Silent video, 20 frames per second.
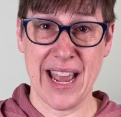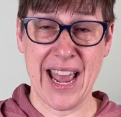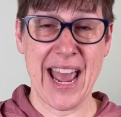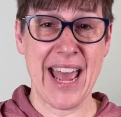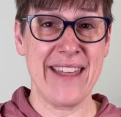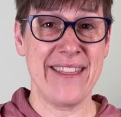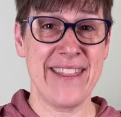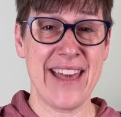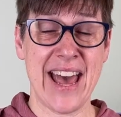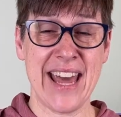
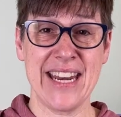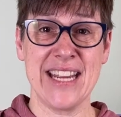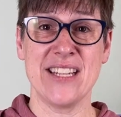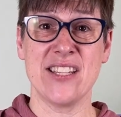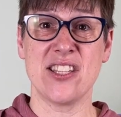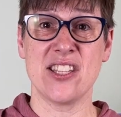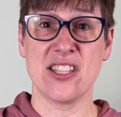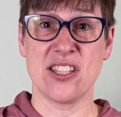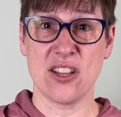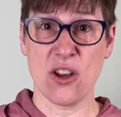And that is
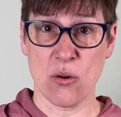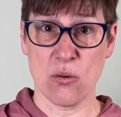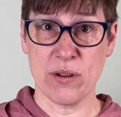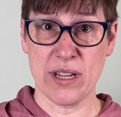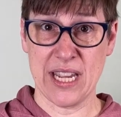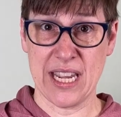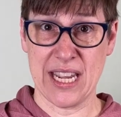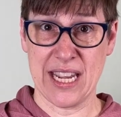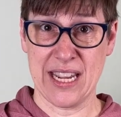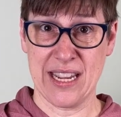so
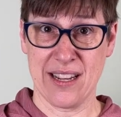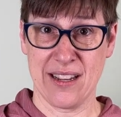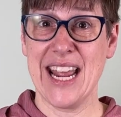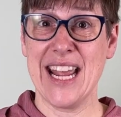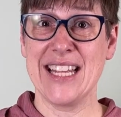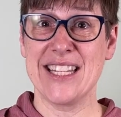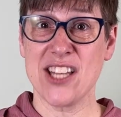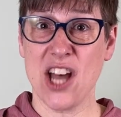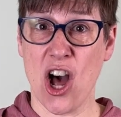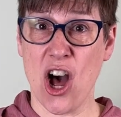key. It's